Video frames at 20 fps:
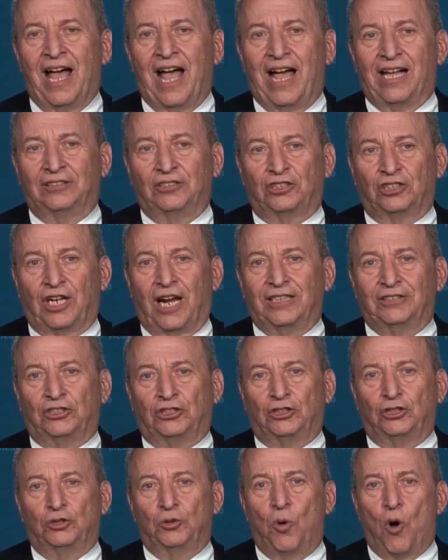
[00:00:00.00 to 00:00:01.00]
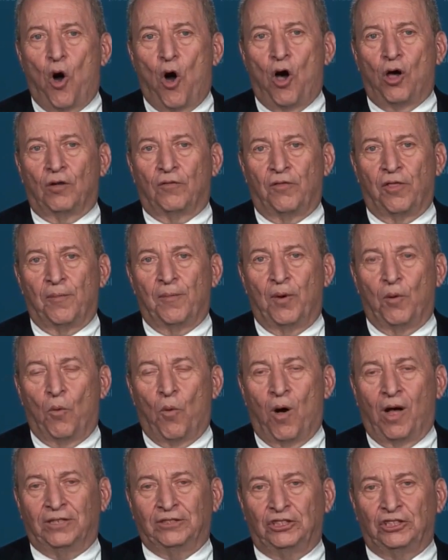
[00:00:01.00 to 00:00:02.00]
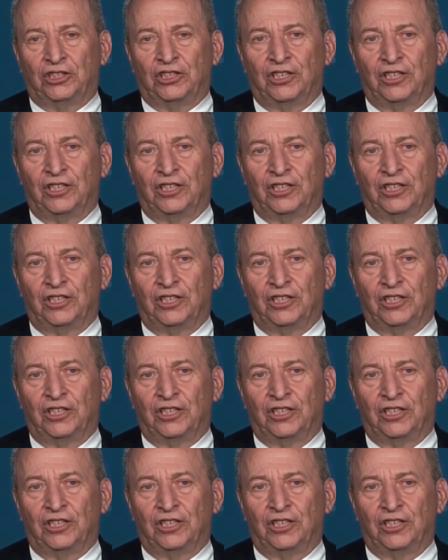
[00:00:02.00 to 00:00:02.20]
and tries to do all of them at once.